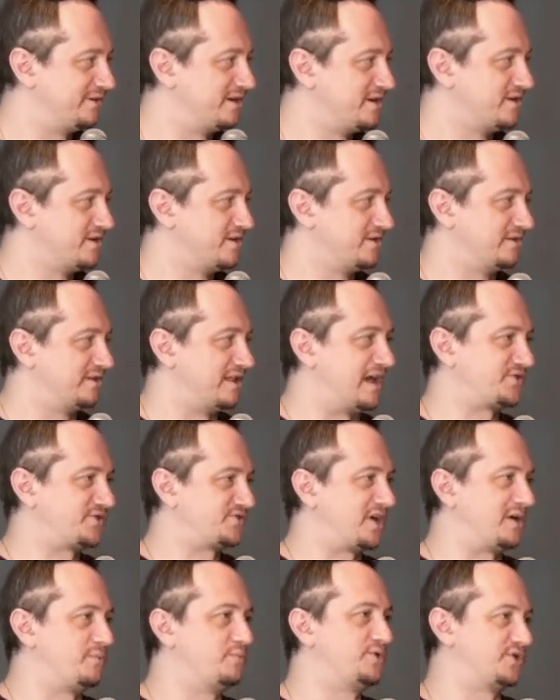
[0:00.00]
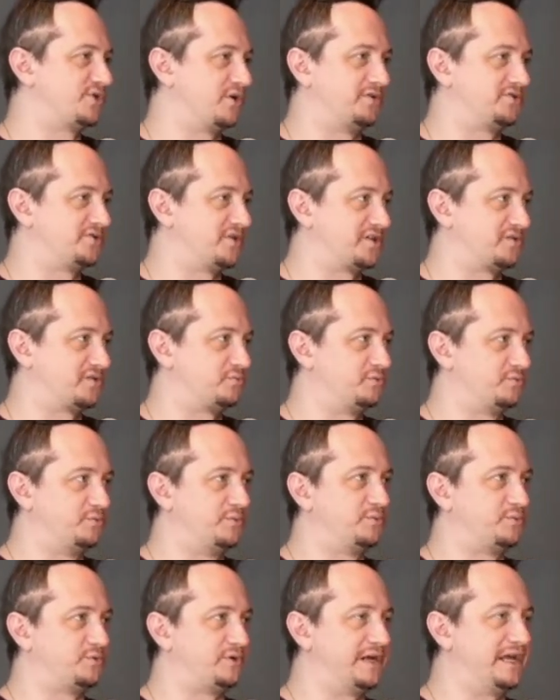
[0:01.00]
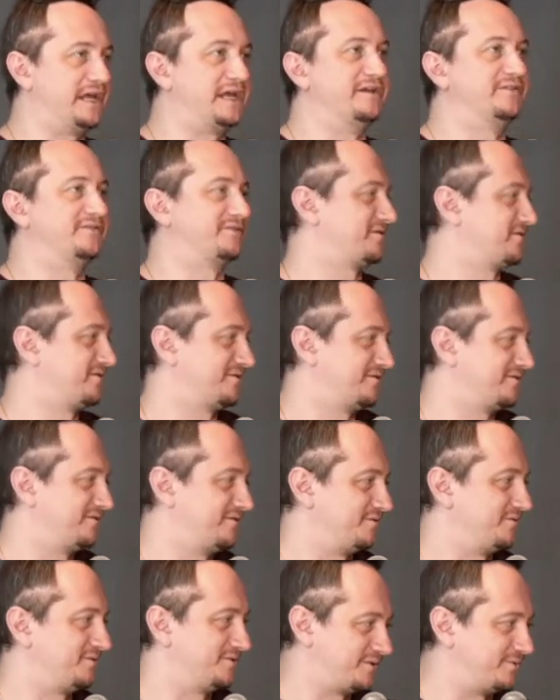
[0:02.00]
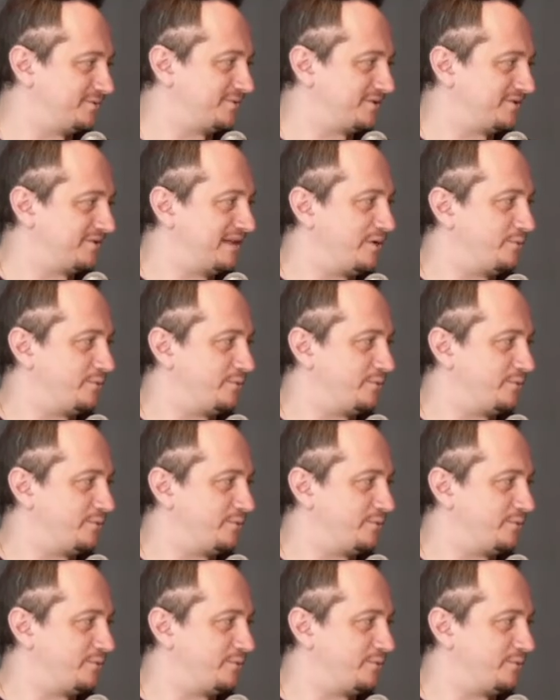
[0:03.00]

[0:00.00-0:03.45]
Last time we saw each other when we were eight or something. Now okay.